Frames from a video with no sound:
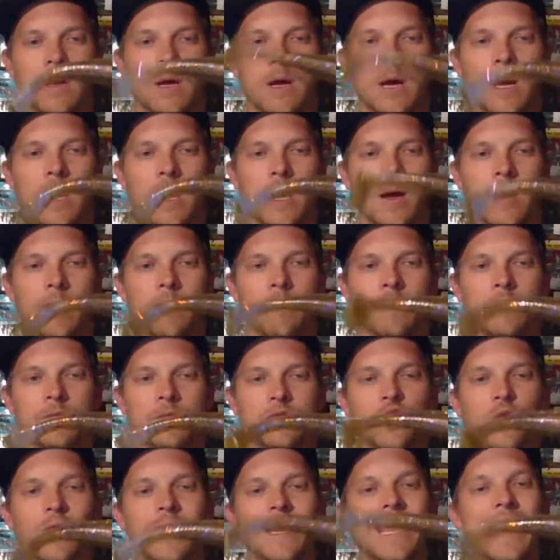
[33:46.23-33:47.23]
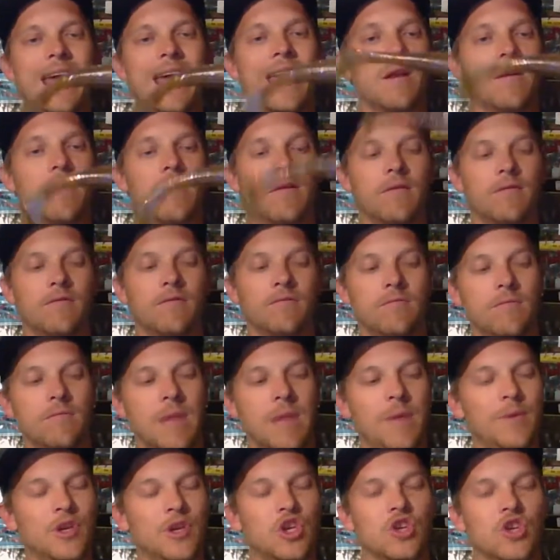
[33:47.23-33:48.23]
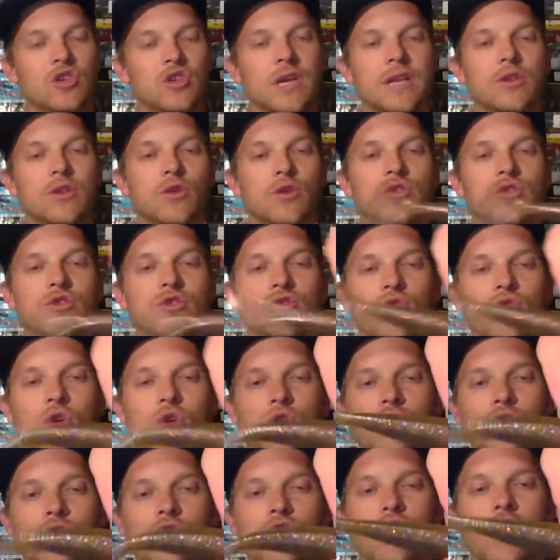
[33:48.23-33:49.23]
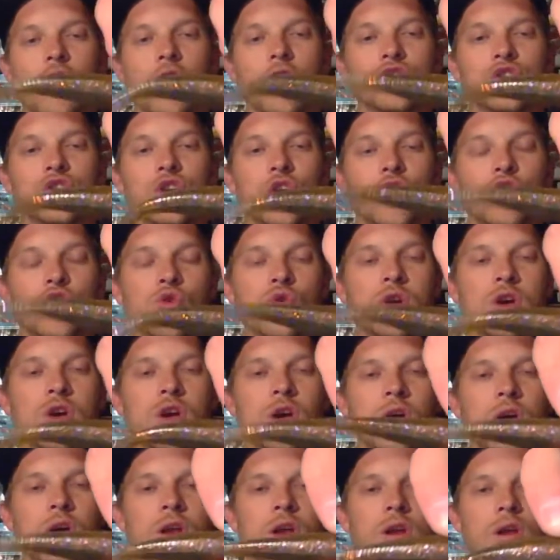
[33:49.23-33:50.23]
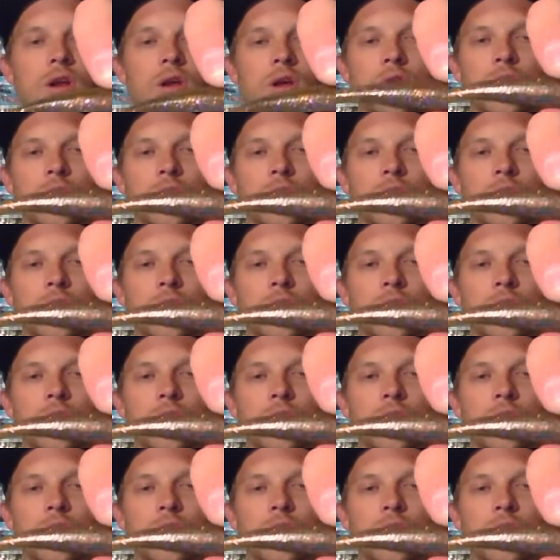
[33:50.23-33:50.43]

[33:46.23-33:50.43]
Um, so again, maybe just like those stroker craws, you could